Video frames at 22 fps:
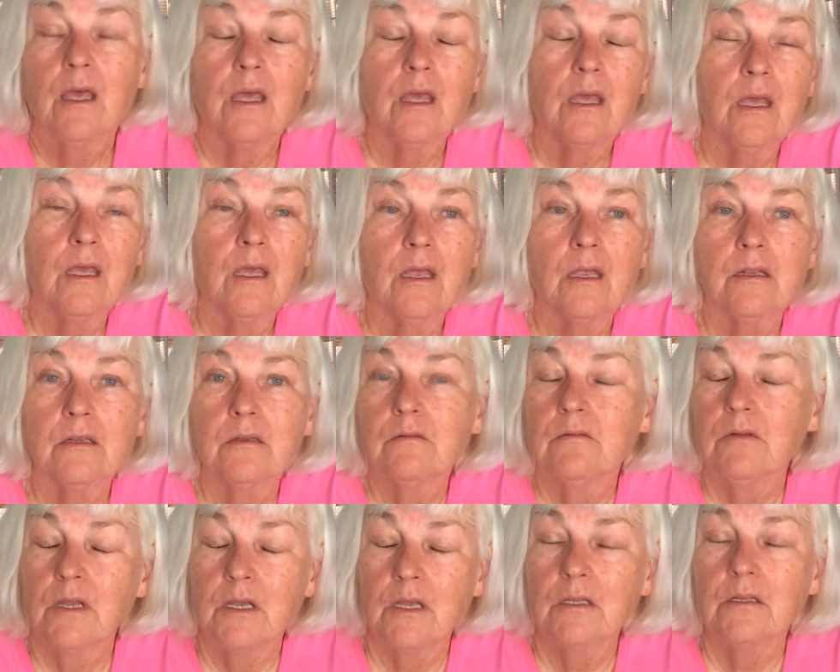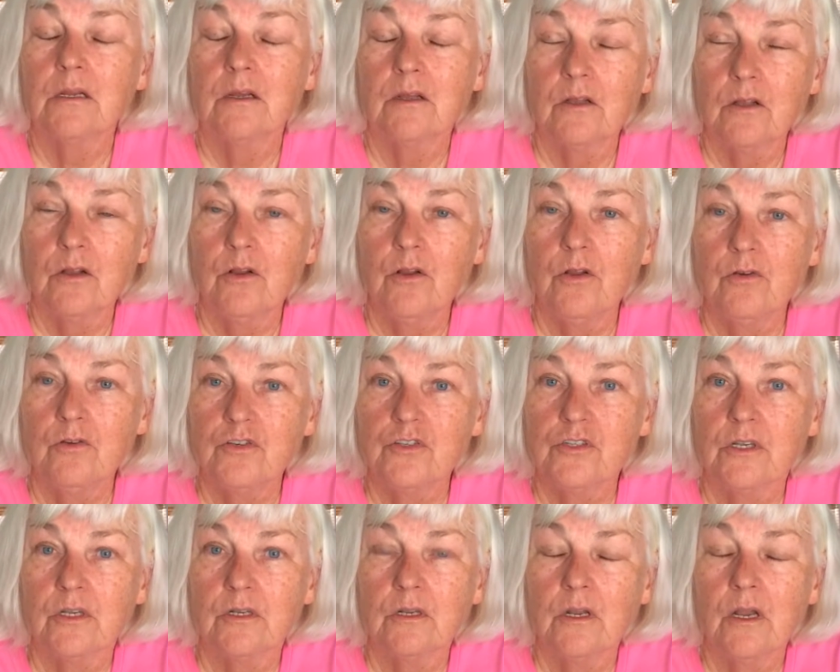And in
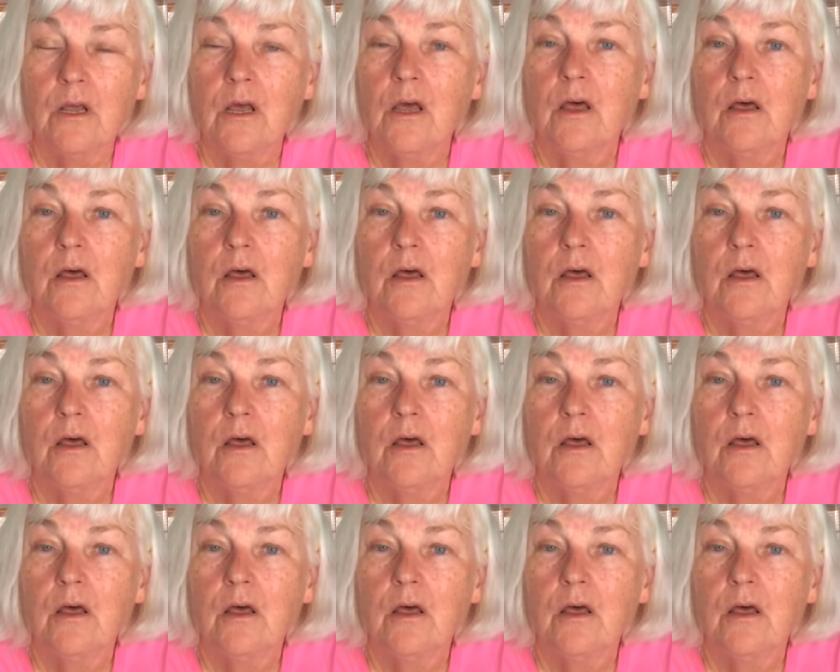conclusion,